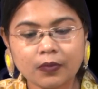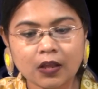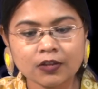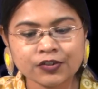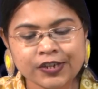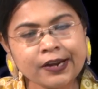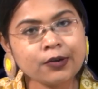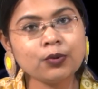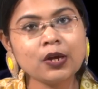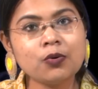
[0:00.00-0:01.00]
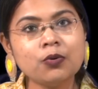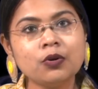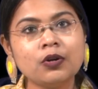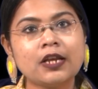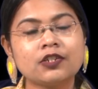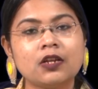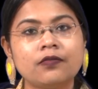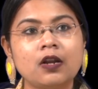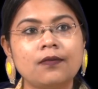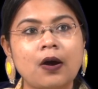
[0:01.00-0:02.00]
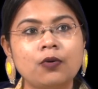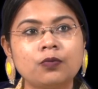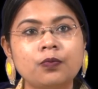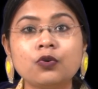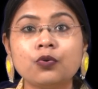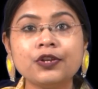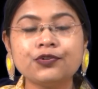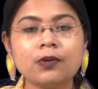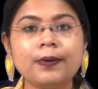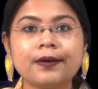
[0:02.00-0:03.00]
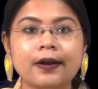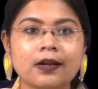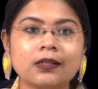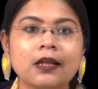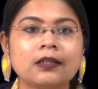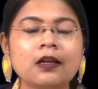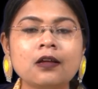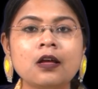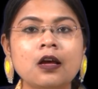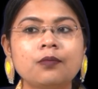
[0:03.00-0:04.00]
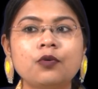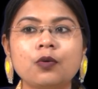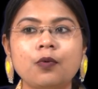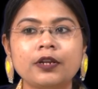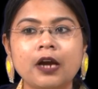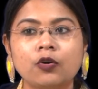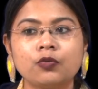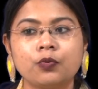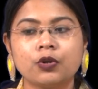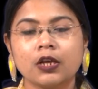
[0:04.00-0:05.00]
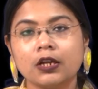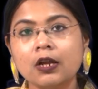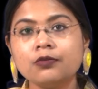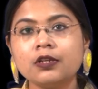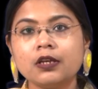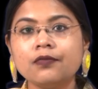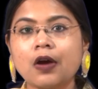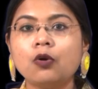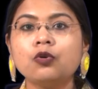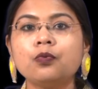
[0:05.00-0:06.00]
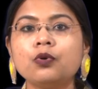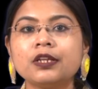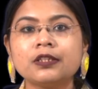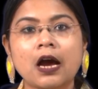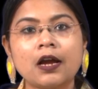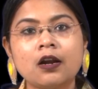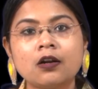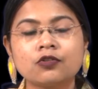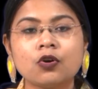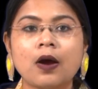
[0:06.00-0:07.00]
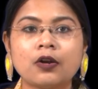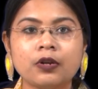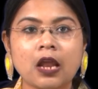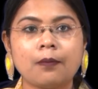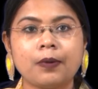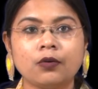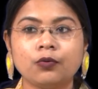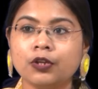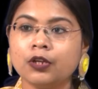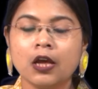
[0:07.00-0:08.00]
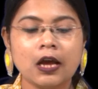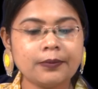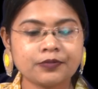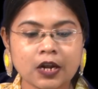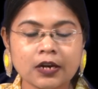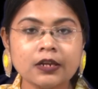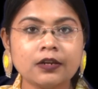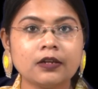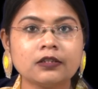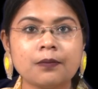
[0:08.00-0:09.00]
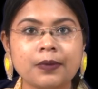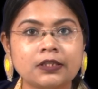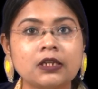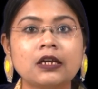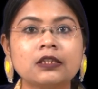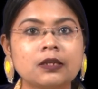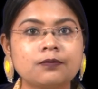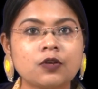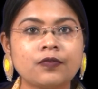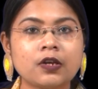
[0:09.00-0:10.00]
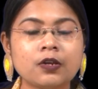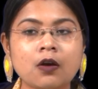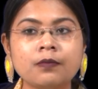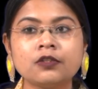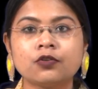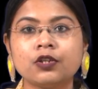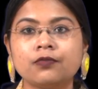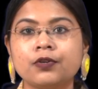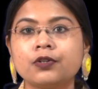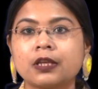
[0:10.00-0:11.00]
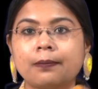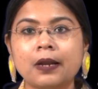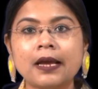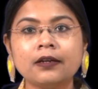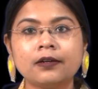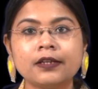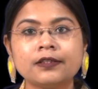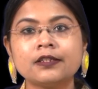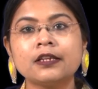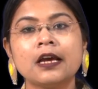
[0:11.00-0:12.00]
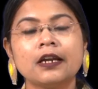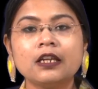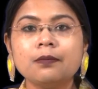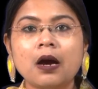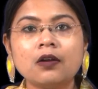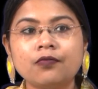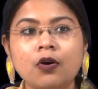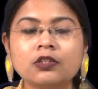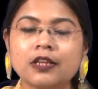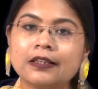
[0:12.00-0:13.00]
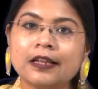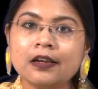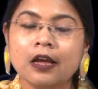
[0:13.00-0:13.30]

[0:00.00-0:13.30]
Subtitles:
stick to the Cournot-Nash level of output, which will be greater than the monopoly output. Now, see if output is higher, so what will happen? We have studied some basic concepts of economics. So, if your supply increases, demand falls, and then